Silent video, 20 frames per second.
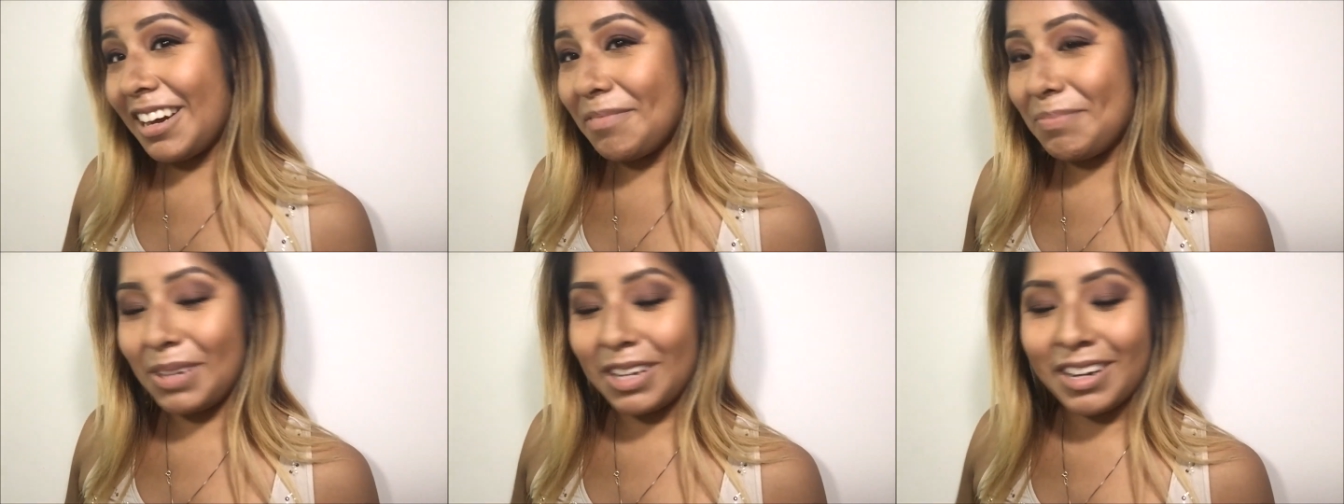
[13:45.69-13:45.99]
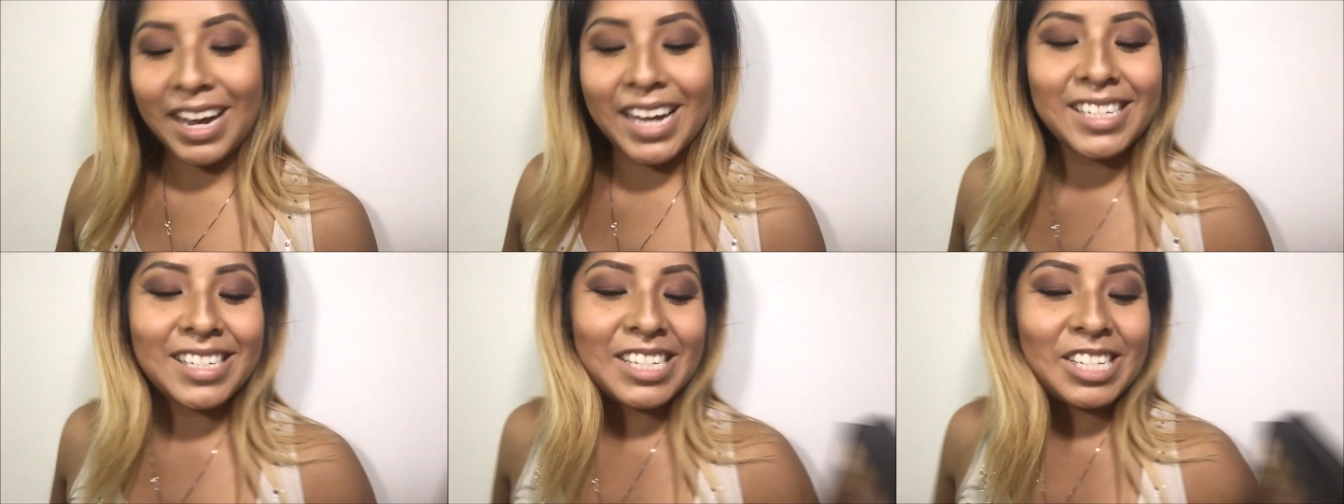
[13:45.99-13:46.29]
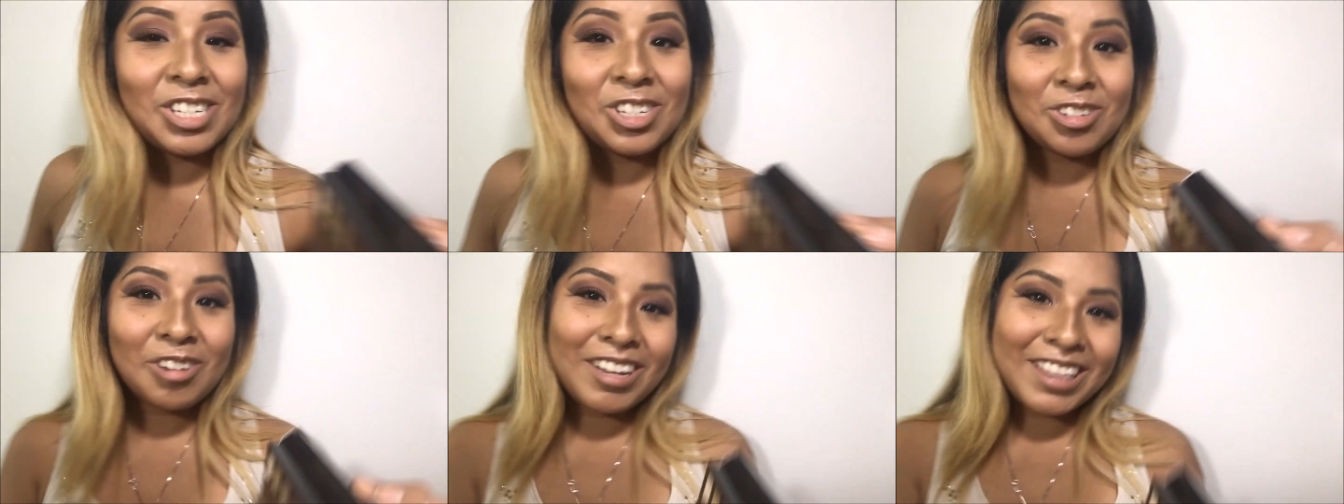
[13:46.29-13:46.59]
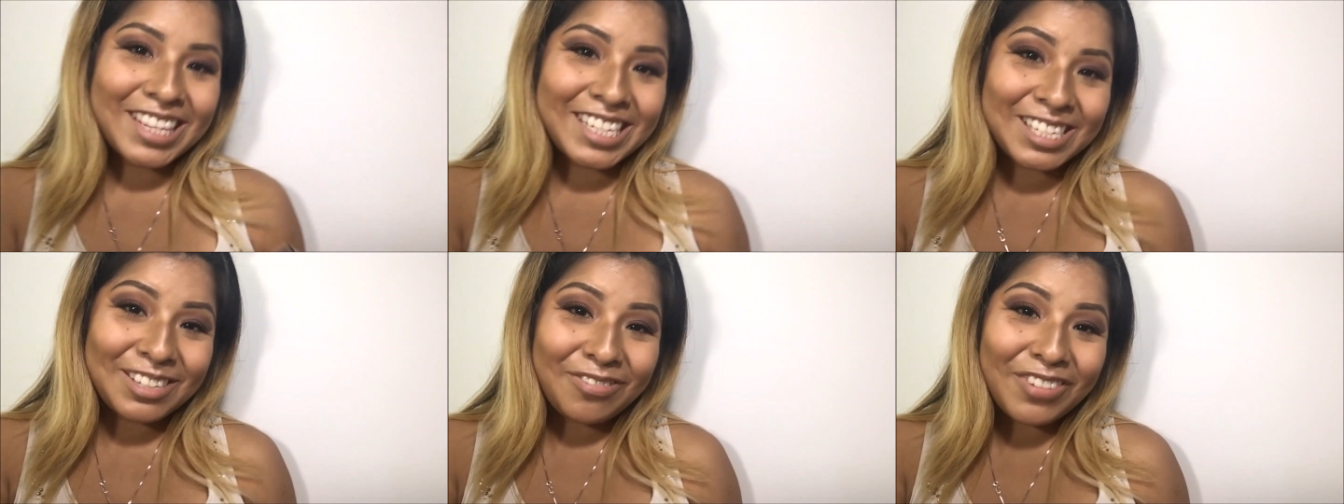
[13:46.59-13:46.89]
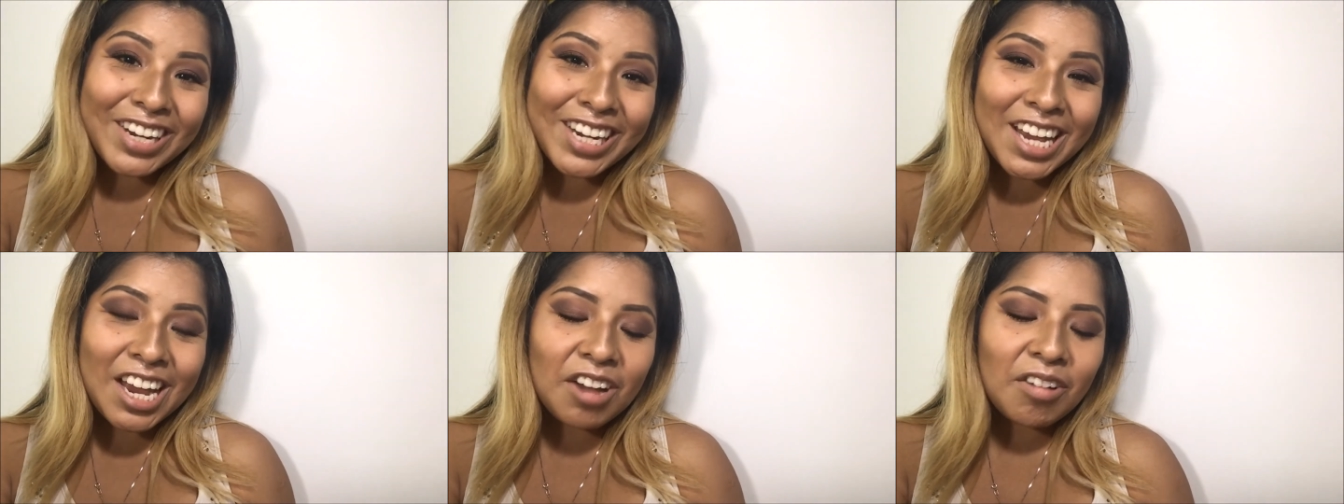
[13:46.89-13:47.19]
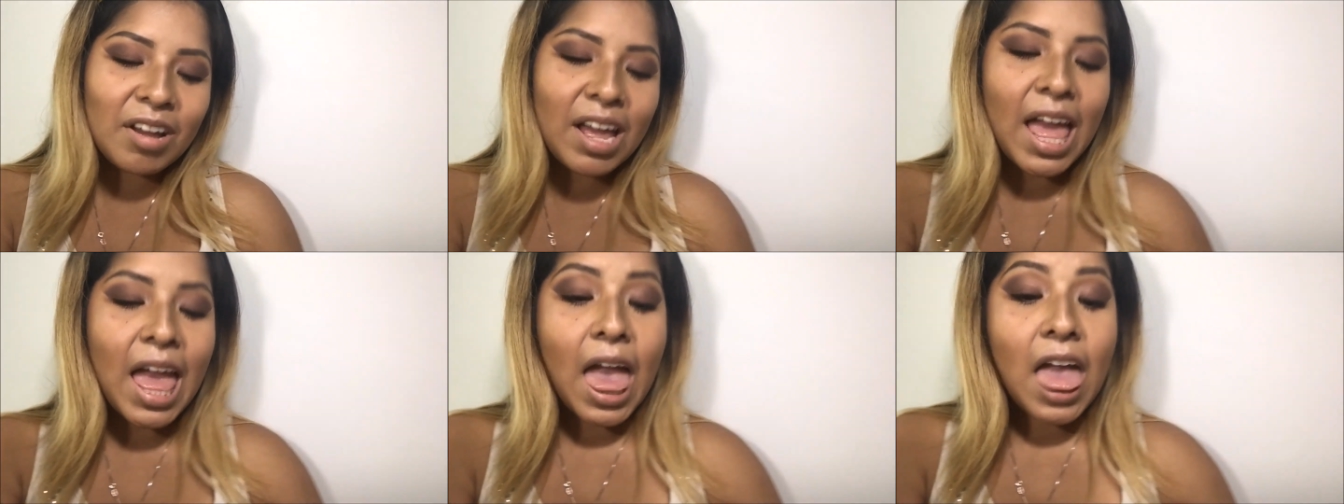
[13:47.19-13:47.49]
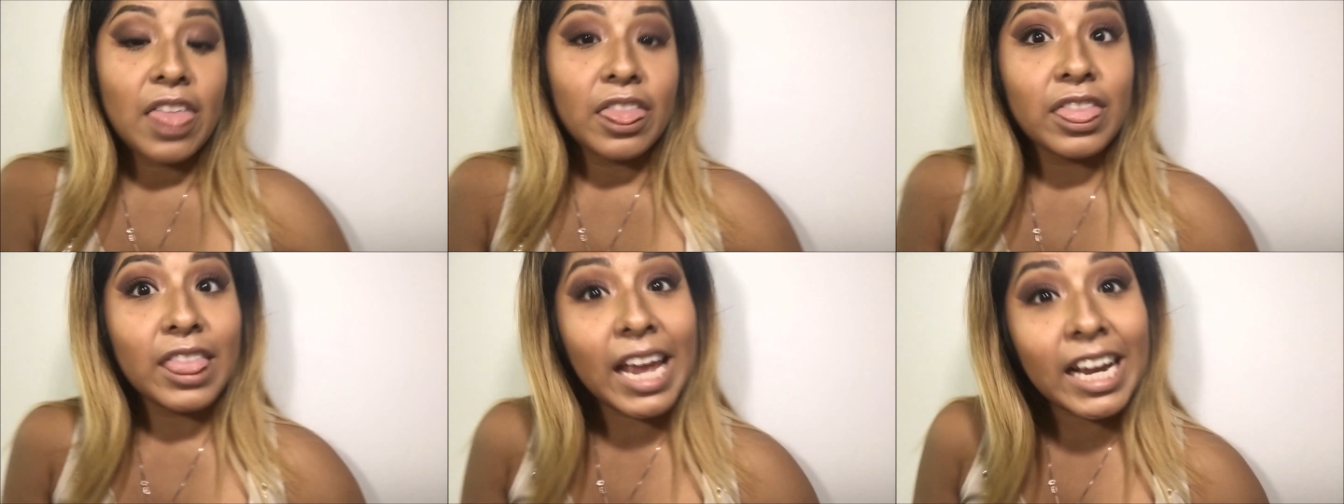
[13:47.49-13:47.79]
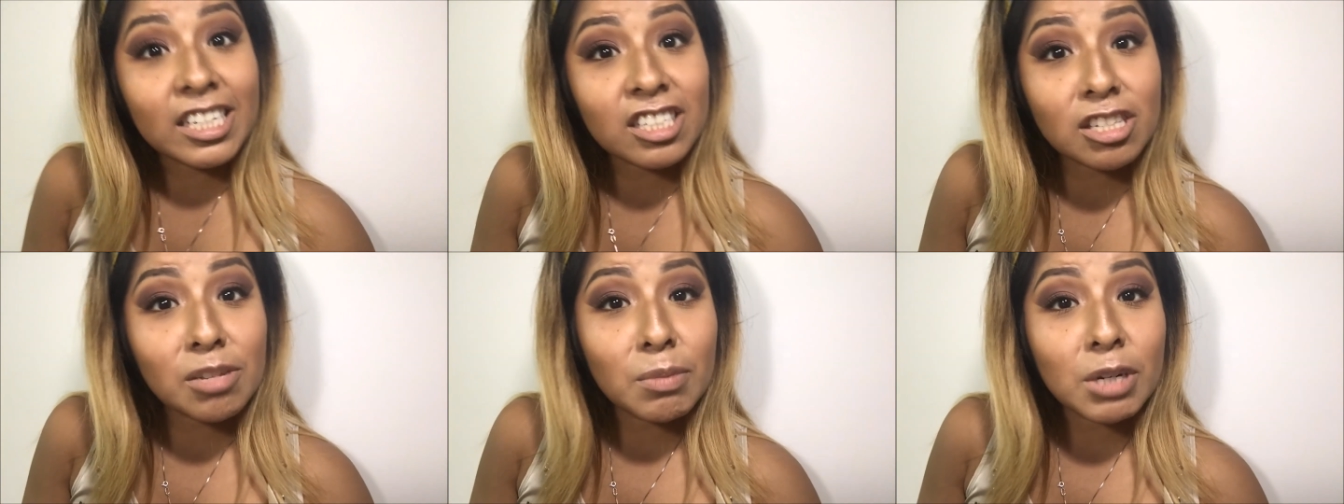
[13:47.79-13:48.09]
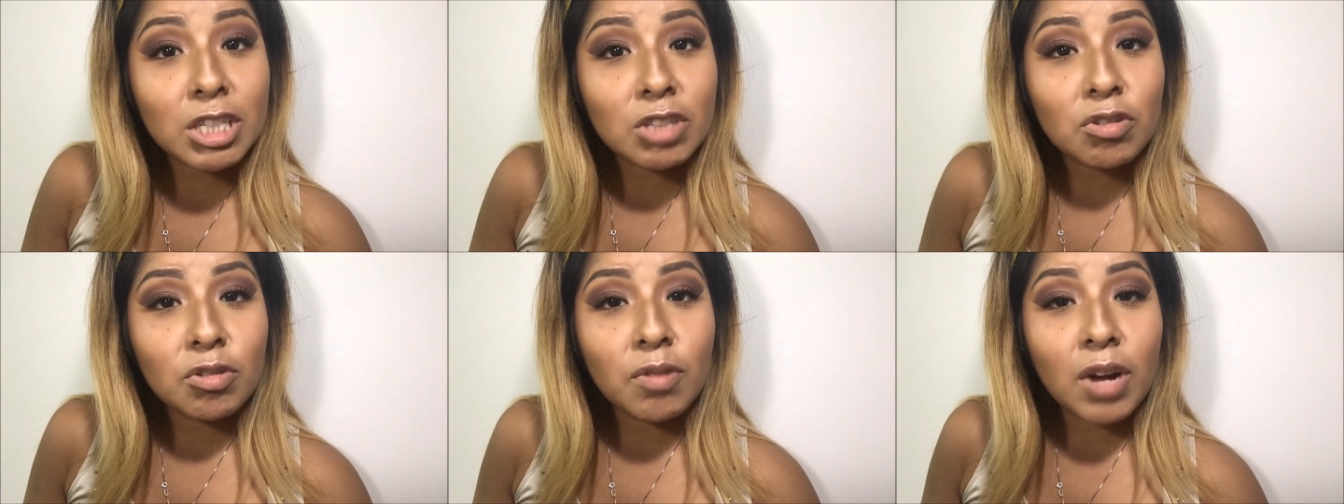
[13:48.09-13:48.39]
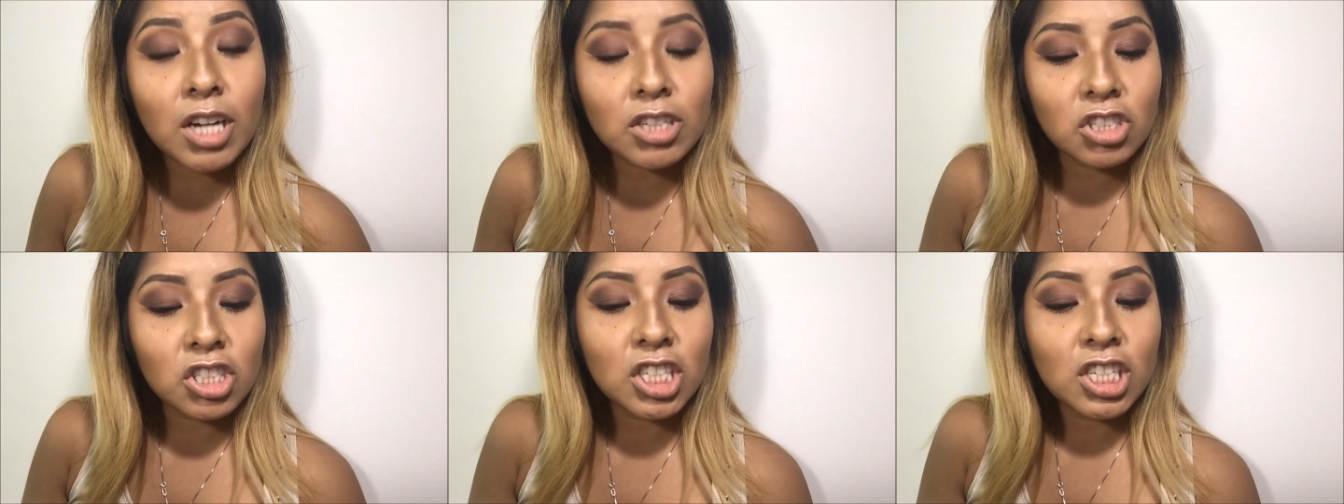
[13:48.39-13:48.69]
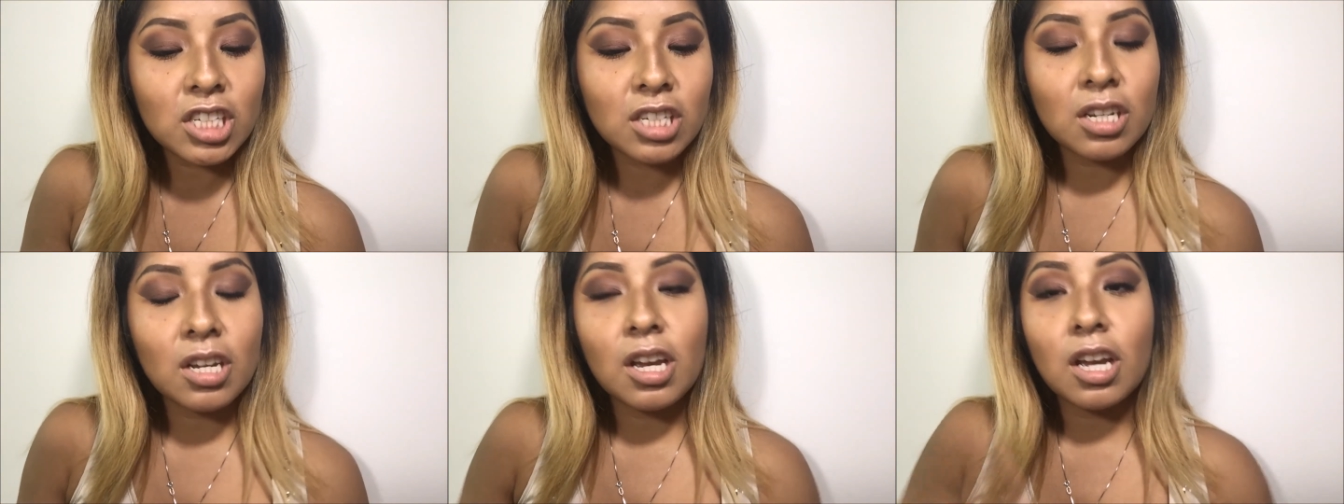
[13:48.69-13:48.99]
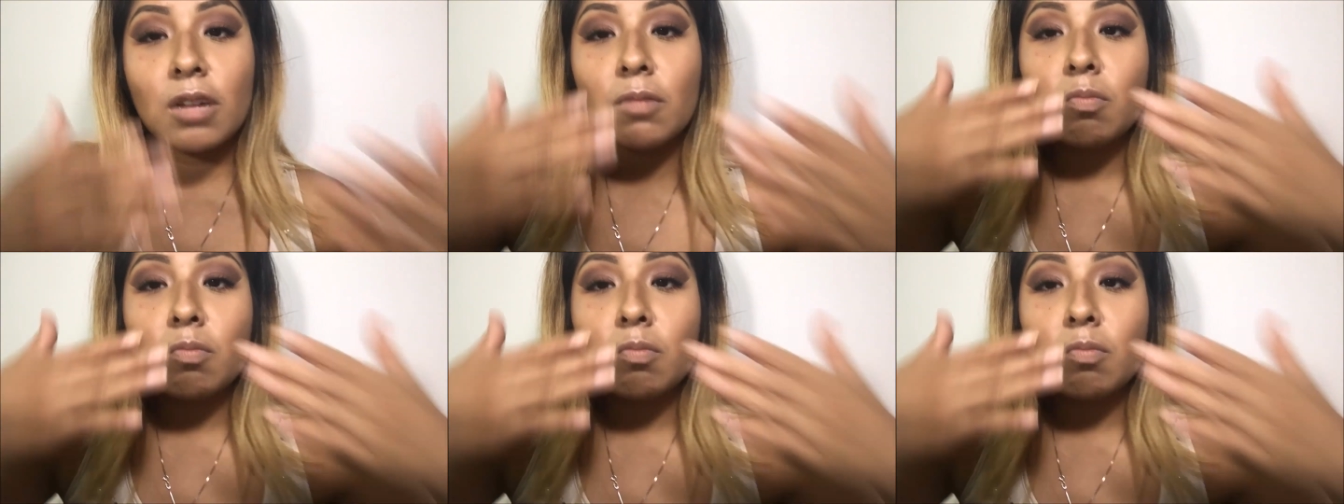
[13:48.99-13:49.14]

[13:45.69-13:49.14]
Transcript: If you guys enjoyed this video, thanks so much for watching.